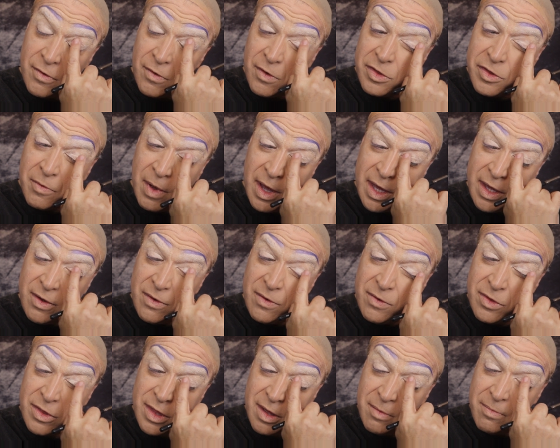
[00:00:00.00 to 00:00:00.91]
Also, I
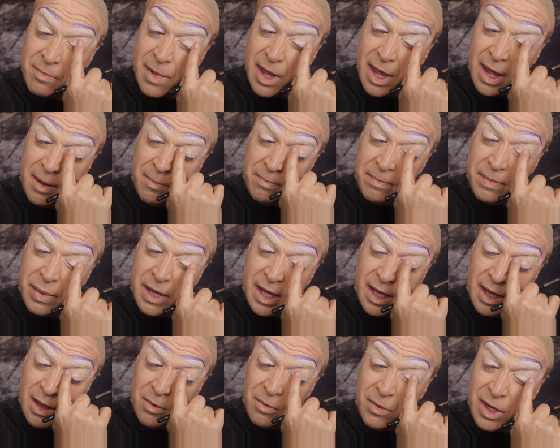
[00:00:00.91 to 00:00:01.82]
used my
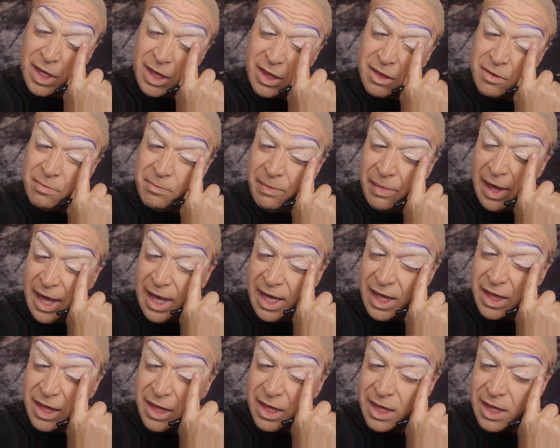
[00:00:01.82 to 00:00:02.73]
P. Louise
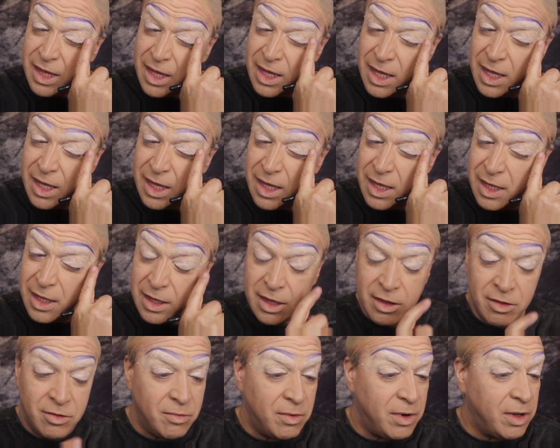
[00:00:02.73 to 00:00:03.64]
base,
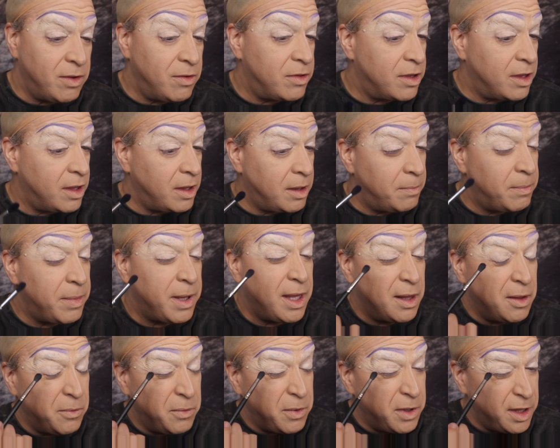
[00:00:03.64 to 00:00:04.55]
since we're using
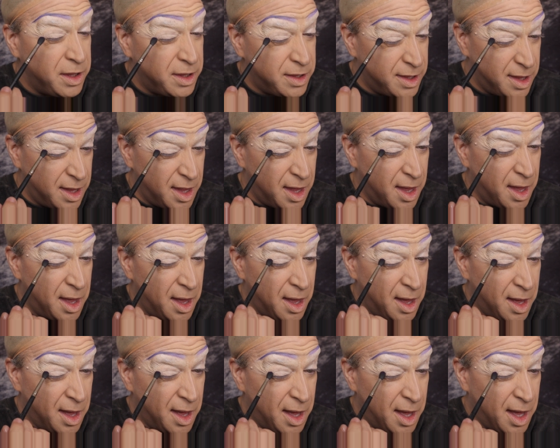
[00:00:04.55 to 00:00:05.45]
P. Louise
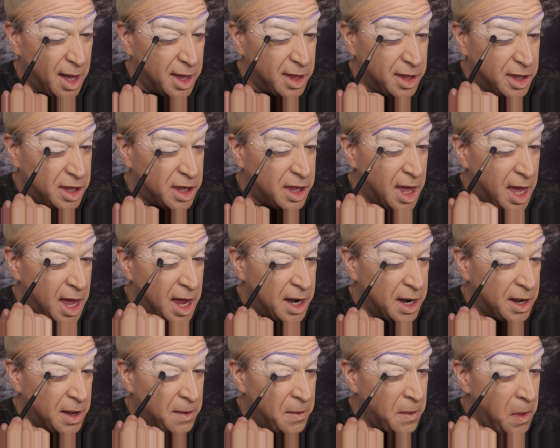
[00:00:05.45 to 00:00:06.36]

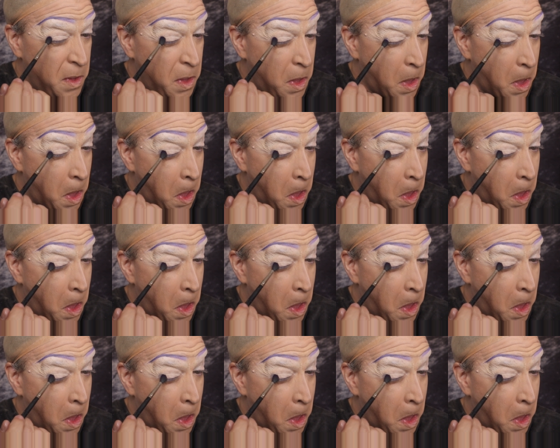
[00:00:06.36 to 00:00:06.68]
eyeshadow.